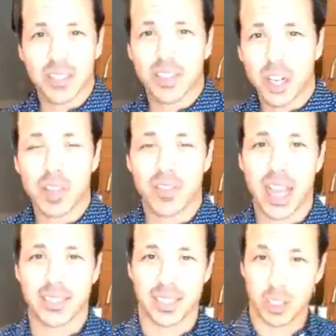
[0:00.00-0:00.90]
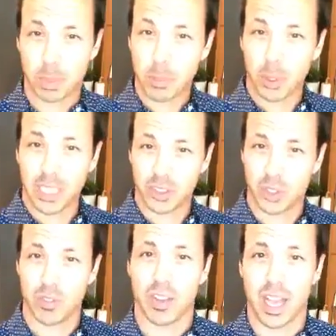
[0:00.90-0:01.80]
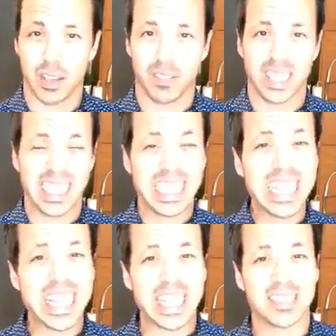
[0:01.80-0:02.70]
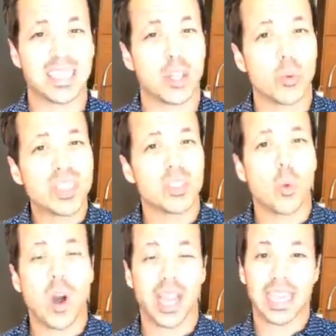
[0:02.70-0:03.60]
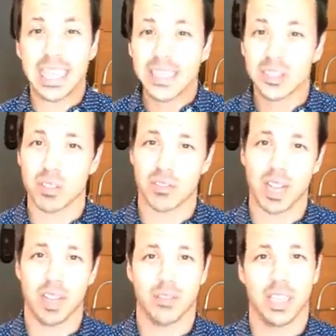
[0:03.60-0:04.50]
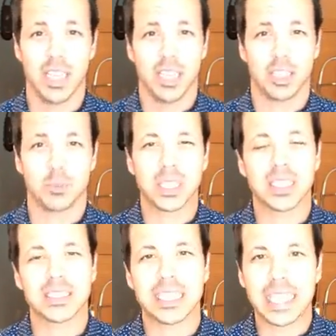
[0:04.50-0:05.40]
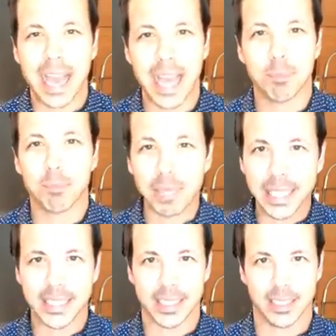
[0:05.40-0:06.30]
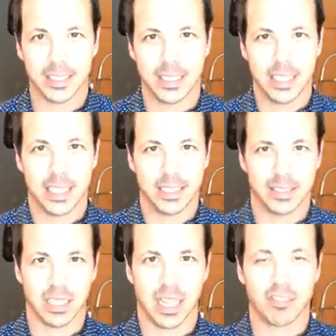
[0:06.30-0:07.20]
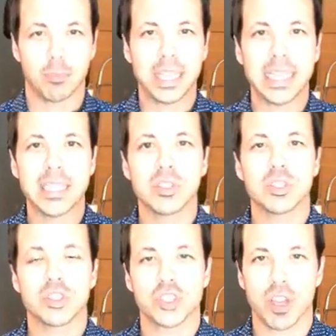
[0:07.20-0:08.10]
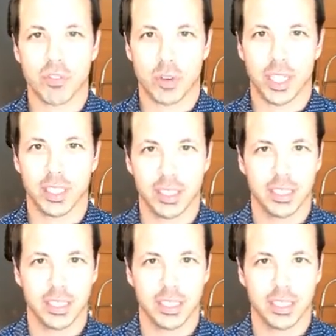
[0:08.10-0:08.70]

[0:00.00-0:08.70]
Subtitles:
very fast and the people that survived. And he thinks that the reason why he survived is because he had meaning in his life, meaning to the suffering.